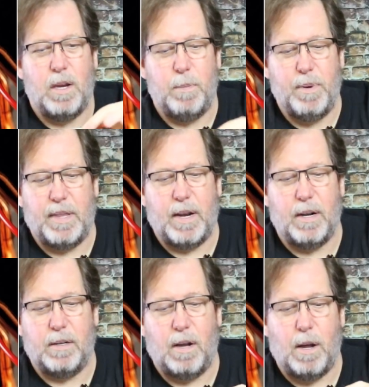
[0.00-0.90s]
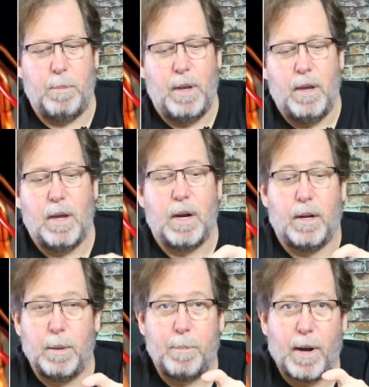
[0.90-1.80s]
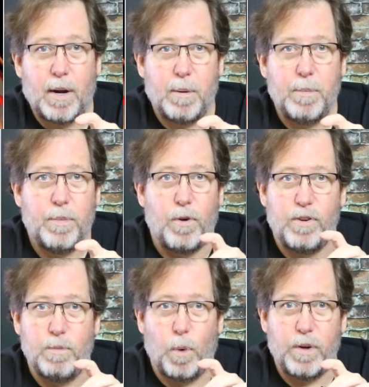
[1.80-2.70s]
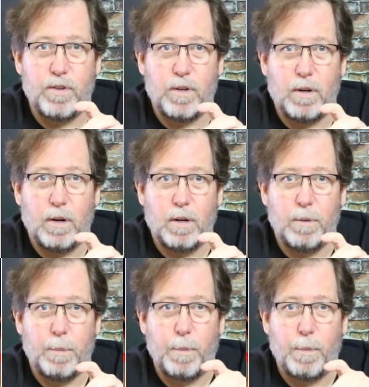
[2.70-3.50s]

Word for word: and you put that on top, and on the bottom there's moisture,